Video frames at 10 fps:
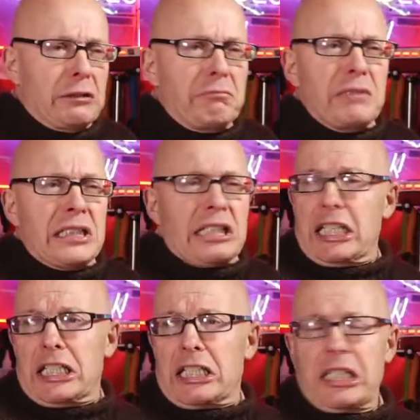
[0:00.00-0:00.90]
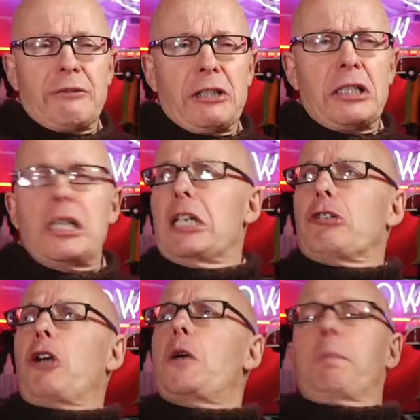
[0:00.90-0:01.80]
mercy is given.
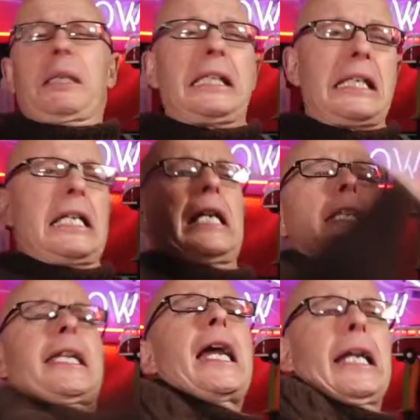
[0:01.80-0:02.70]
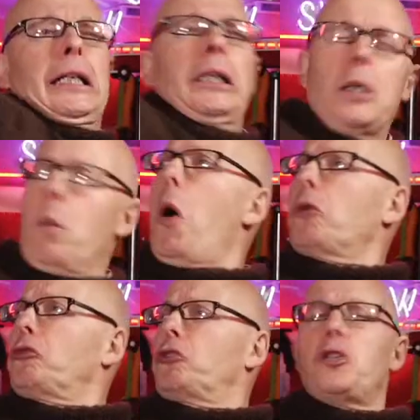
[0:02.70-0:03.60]
Troops, attack,
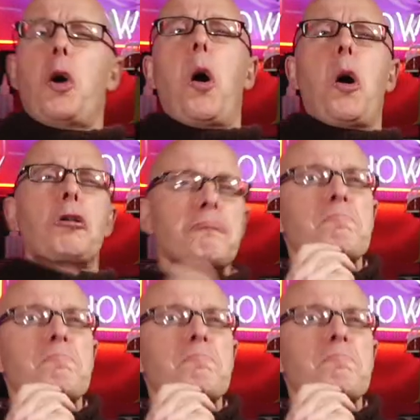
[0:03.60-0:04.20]
warts and all.